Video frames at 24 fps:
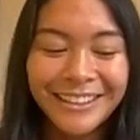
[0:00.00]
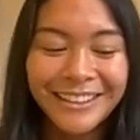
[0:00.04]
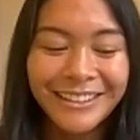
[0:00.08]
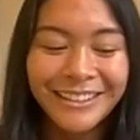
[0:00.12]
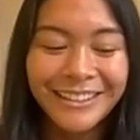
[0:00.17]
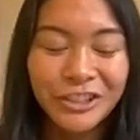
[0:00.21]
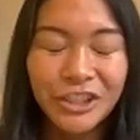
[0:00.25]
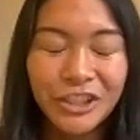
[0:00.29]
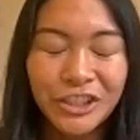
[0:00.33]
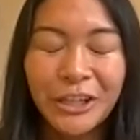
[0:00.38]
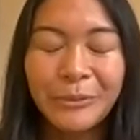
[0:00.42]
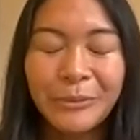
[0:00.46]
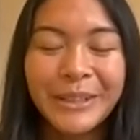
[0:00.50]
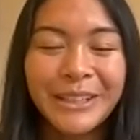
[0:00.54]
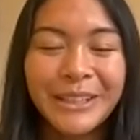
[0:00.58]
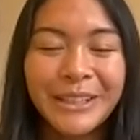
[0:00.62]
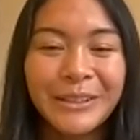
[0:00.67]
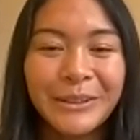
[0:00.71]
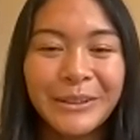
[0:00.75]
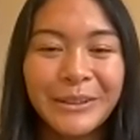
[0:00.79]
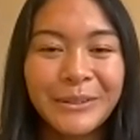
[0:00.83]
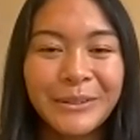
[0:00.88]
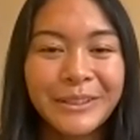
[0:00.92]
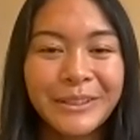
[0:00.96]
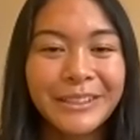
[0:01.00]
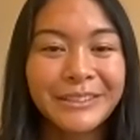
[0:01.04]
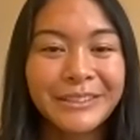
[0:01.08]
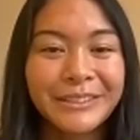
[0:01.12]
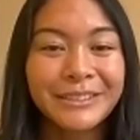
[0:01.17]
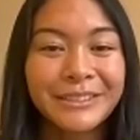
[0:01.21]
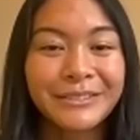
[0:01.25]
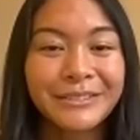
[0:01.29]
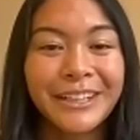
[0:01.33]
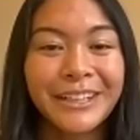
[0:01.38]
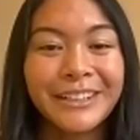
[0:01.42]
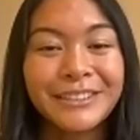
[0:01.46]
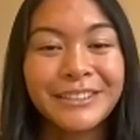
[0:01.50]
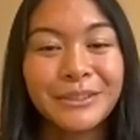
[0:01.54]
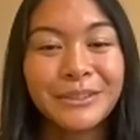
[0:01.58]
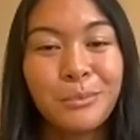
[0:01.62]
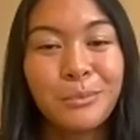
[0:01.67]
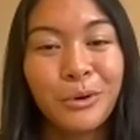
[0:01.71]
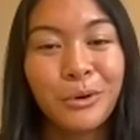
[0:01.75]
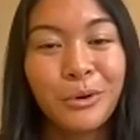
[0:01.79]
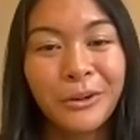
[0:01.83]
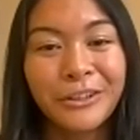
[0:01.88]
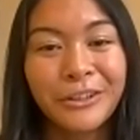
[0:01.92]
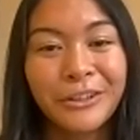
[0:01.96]
Chairman Noe is very
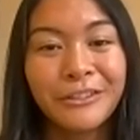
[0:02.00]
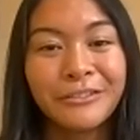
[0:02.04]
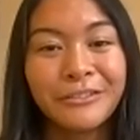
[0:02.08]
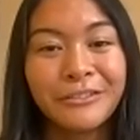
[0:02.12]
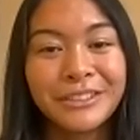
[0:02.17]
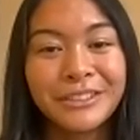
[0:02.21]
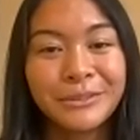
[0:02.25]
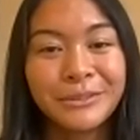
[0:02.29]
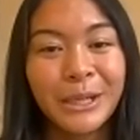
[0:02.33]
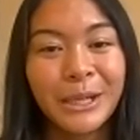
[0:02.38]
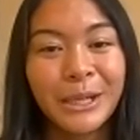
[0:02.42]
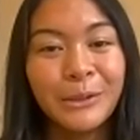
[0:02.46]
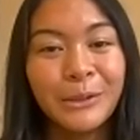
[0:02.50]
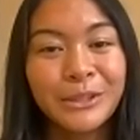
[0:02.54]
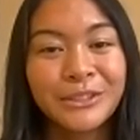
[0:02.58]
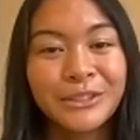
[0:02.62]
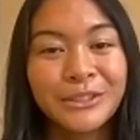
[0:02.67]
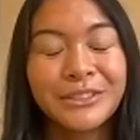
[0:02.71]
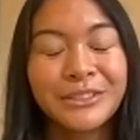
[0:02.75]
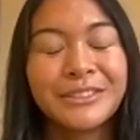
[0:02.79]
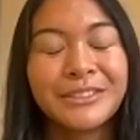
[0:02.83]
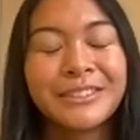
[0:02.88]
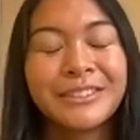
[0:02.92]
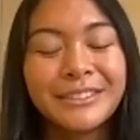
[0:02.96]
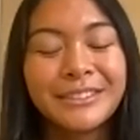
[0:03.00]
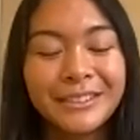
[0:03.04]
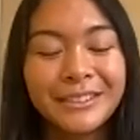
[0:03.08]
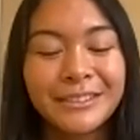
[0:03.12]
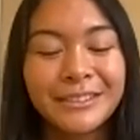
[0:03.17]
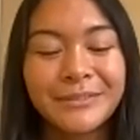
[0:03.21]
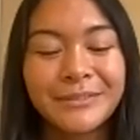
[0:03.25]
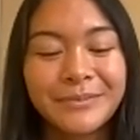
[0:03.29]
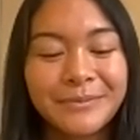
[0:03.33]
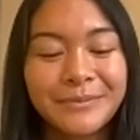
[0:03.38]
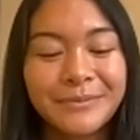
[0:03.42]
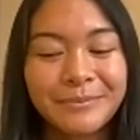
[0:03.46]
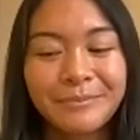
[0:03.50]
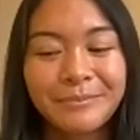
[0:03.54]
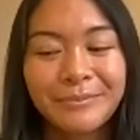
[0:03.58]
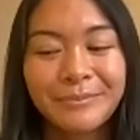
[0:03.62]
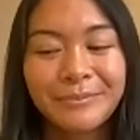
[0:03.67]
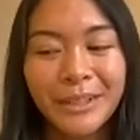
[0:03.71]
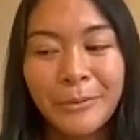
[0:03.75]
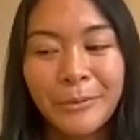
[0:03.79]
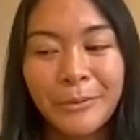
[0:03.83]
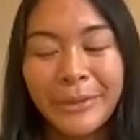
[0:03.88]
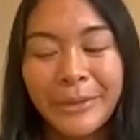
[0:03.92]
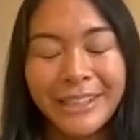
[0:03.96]
supportive as well, which is
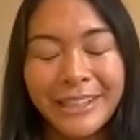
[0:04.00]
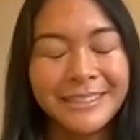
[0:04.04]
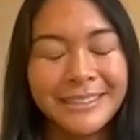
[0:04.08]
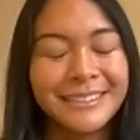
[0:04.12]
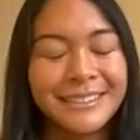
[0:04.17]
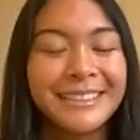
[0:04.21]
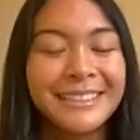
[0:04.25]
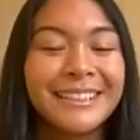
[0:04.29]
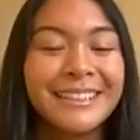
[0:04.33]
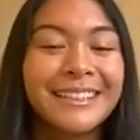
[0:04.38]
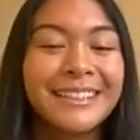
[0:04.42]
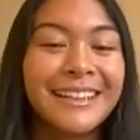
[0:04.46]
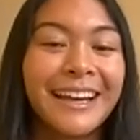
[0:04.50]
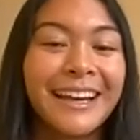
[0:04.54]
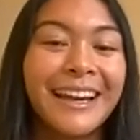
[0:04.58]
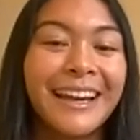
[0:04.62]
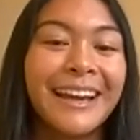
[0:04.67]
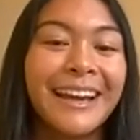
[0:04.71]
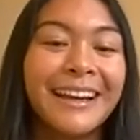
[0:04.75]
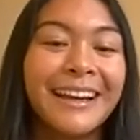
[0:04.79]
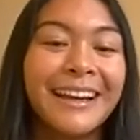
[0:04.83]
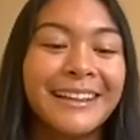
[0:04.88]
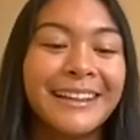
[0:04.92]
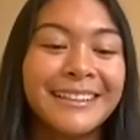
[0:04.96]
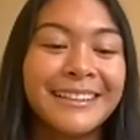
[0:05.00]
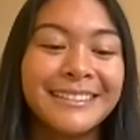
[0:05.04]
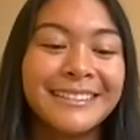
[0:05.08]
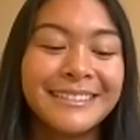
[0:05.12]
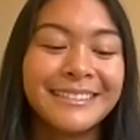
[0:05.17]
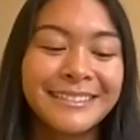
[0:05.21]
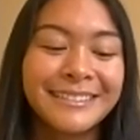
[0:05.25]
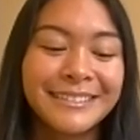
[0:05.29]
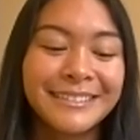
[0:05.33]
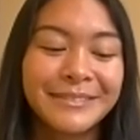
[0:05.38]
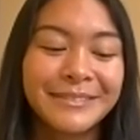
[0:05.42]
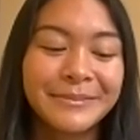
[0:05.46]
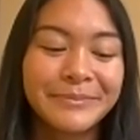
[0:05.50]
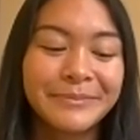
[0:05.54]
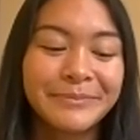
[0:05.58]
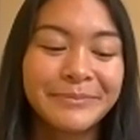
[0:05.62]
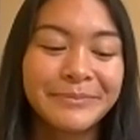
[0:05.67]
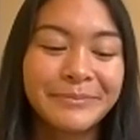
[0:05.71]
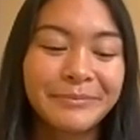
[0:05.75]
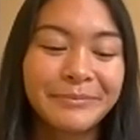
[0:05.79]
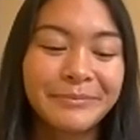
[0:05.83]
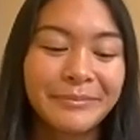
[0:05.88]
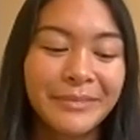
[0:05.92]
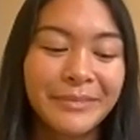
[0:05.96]
amazing and
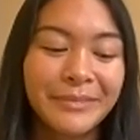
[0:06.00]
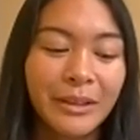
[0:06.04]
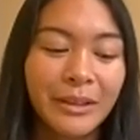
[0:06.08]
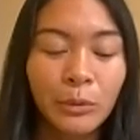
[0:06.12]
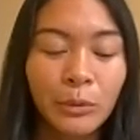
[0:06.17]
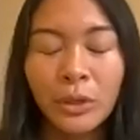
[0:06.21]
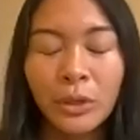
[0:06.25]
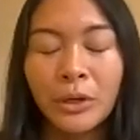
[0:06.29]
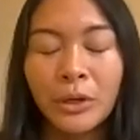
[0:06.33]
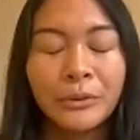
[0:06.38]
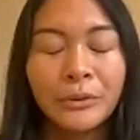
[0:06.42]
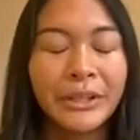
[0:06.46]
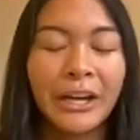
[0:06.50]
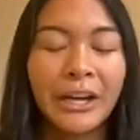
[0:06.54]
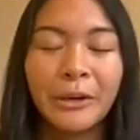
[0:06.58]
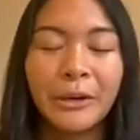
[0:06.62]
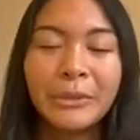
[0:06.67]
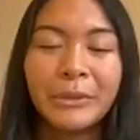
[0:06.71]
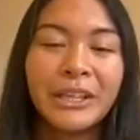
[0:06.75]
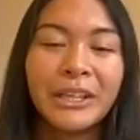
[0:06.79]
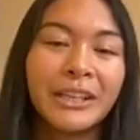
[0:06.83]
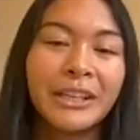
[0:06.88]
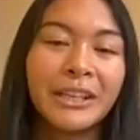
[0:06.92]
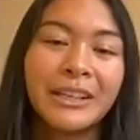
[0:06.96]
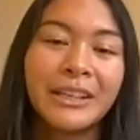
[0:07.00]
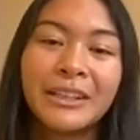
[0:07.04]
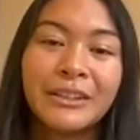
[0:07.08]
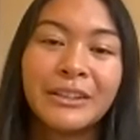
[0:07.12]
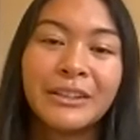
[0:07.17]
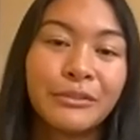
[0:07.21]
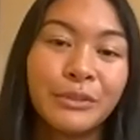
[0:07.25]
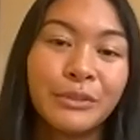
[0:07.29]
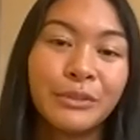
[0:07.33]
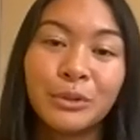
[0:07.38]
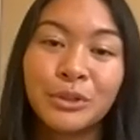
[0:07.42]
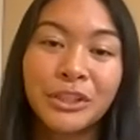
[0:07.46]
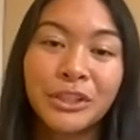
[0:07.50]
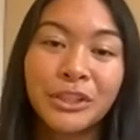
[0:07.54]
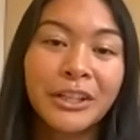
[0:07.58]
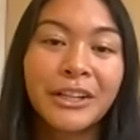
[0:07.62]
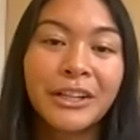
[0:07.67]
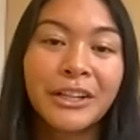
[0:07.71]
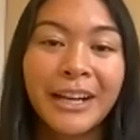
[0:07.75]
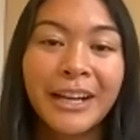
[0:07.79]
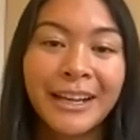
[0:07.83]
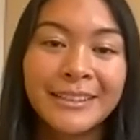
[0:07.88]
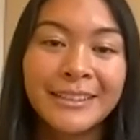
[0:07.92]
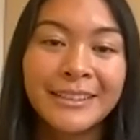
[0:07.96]
will only help me in the
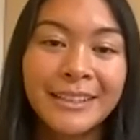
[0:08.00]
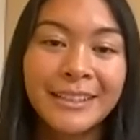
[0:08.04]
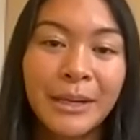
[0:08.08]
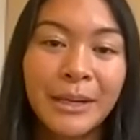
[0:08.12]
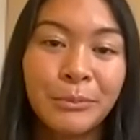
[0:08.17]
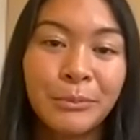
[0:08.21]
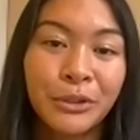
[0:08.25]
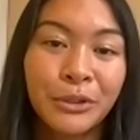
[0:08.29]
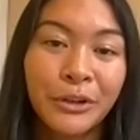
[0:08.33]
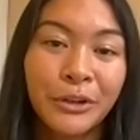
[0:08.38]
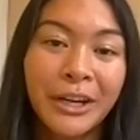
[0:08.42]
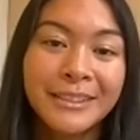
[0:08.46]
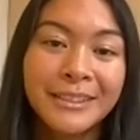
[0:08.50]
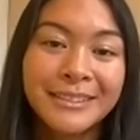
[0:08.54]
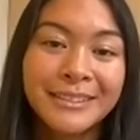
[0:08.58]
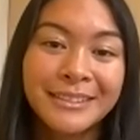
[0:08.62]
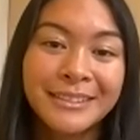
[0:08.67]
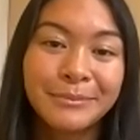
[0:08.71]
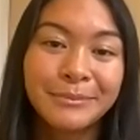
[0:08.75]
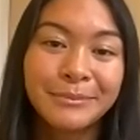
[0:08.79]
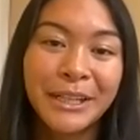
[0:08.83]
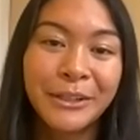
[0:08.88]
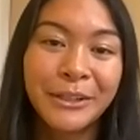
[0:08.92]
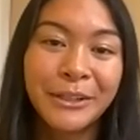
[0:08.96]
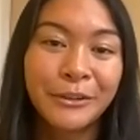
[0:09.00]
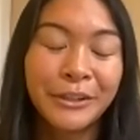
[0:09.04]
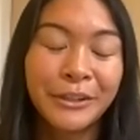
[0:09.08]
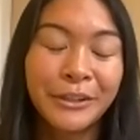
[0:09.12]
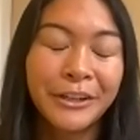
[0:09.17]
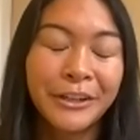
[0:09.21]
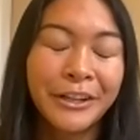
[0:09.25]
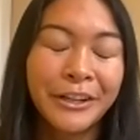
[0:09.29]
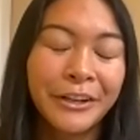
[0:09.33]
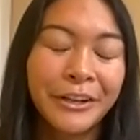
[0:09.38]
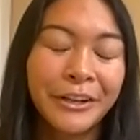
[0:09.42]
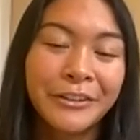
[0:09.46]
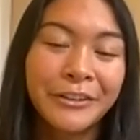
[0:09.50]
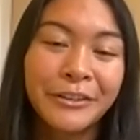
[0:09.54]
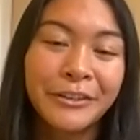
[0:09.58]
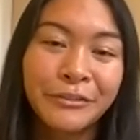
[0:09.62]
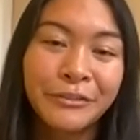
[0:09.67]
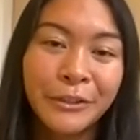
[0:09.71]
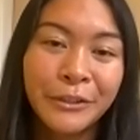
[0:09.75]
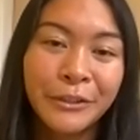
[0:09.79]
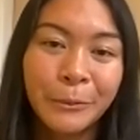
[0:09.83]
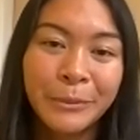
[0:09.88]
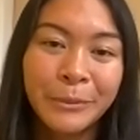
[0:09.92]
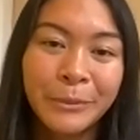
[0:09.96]
future as I progress my career here in the
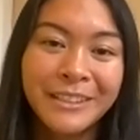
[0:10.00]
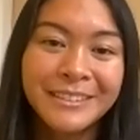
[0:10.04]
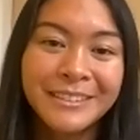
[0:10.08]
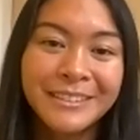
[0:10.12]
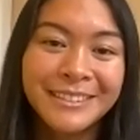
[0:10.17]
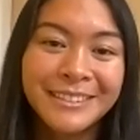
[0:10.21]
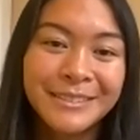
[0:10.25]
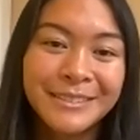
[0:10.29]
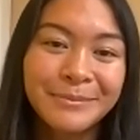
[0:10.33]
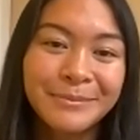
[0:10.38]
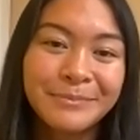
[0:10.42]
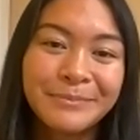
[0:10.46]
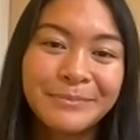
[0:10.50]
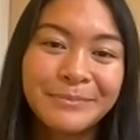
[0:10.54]
Philippines.